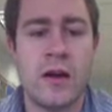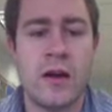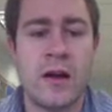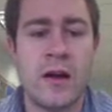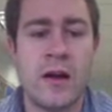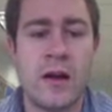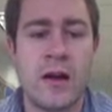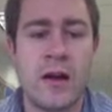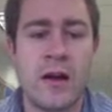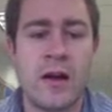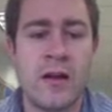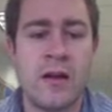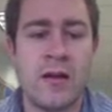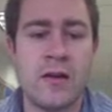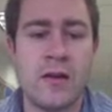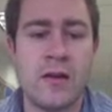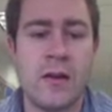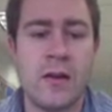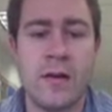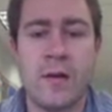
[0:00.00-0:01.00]
and
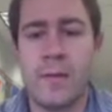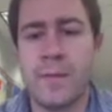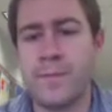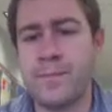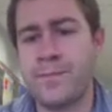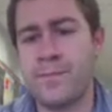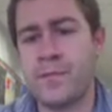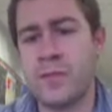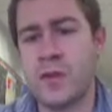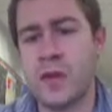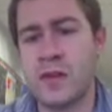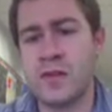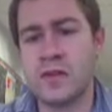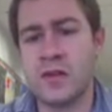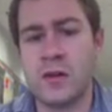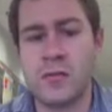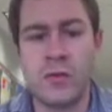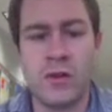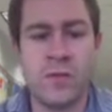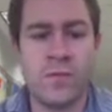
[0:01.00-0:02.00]
that's
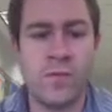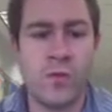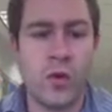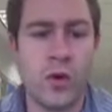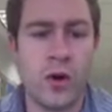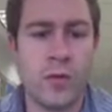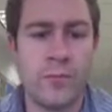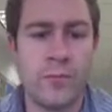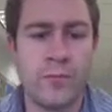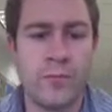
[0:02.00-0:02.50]
going to be 4.